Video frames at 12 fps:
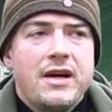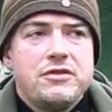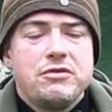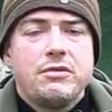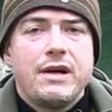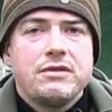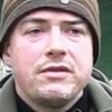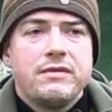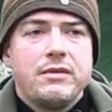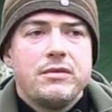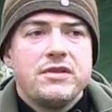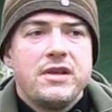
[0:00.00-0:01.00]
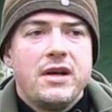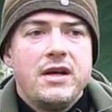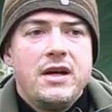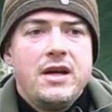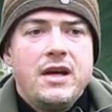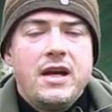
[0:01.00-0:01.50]
I drew out of it was that
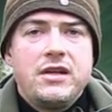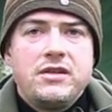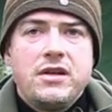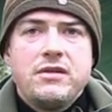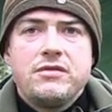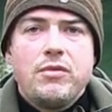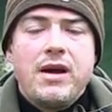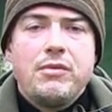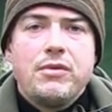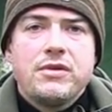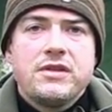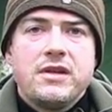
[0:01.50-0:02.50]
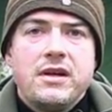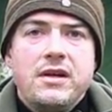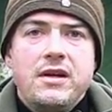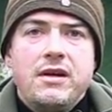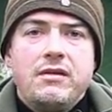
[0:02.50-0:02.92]
he's used whitewater